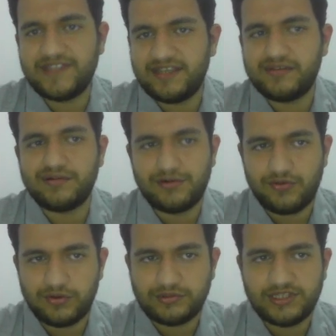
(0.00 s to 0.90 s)
fatigue, sore
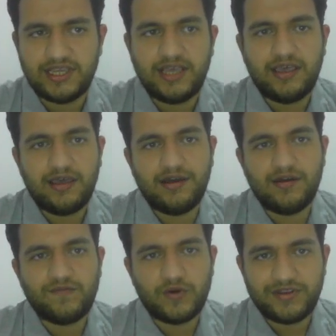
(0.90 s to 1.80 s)
throat
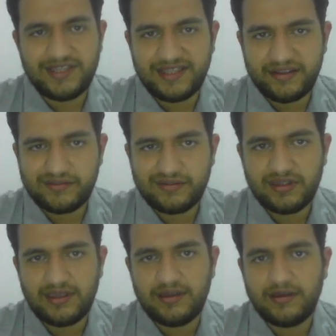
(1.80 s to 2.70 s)
for 3 days.
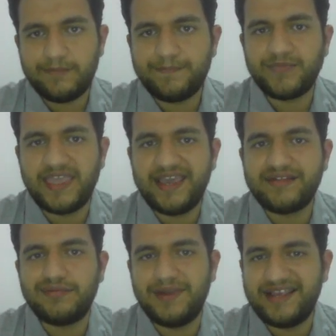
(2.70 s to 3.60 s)
He
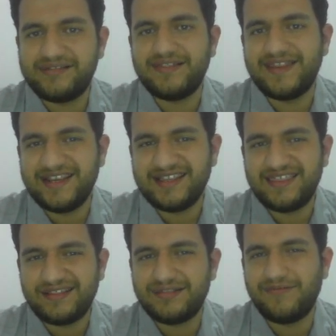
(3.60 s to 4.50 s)
has swellings in the neck.
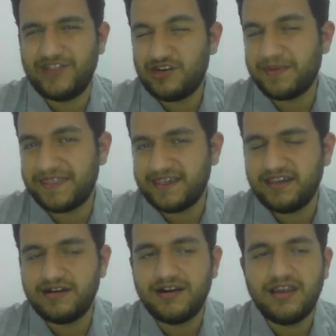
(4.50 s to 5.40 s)
That's lymphadenopathy
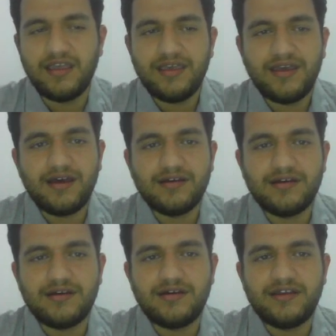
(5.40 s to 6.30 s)
here.
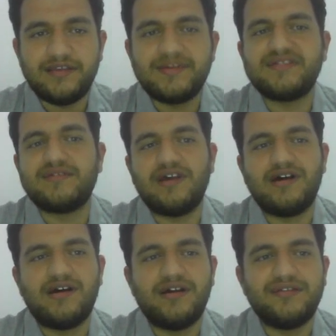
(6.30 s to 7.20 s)
He missed
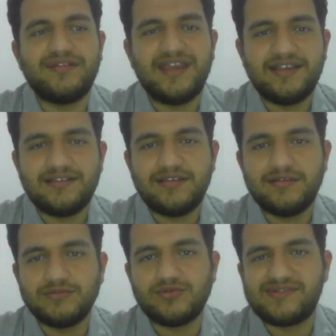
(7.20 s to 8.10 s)
his date,
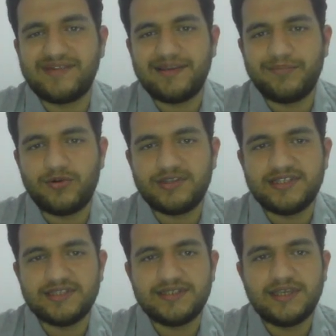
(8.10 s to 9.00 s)
which was very
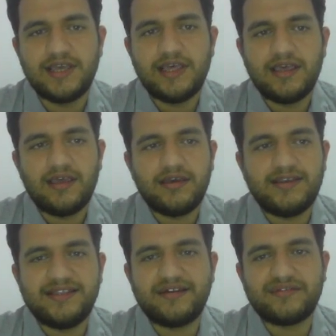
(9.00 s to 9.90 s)
important.
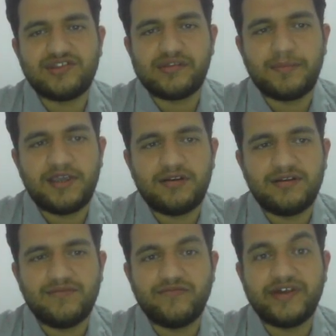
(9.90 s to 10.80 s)
He denounced chest
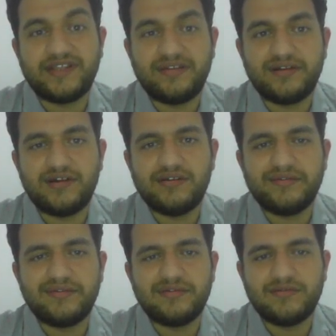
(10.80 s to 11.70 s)
pain, vital
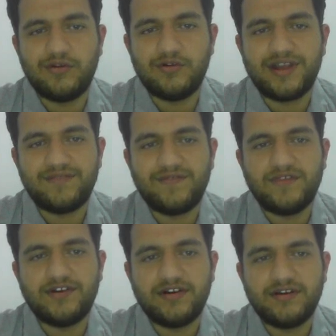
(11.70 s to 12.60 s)
signs, low-grade
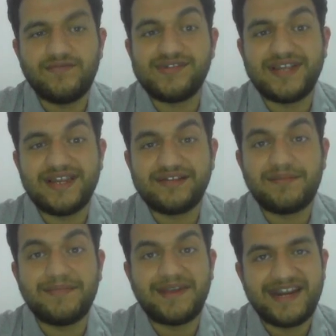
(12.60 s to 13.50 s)
fever, physical
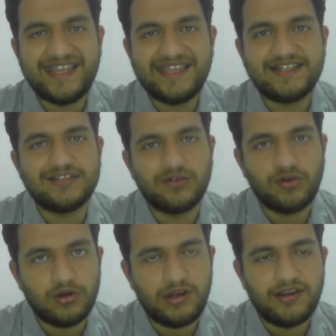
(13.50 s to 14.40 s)
exam, read it
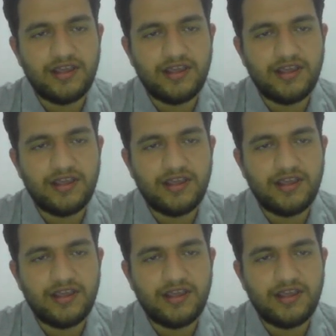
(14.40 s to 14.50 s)
all.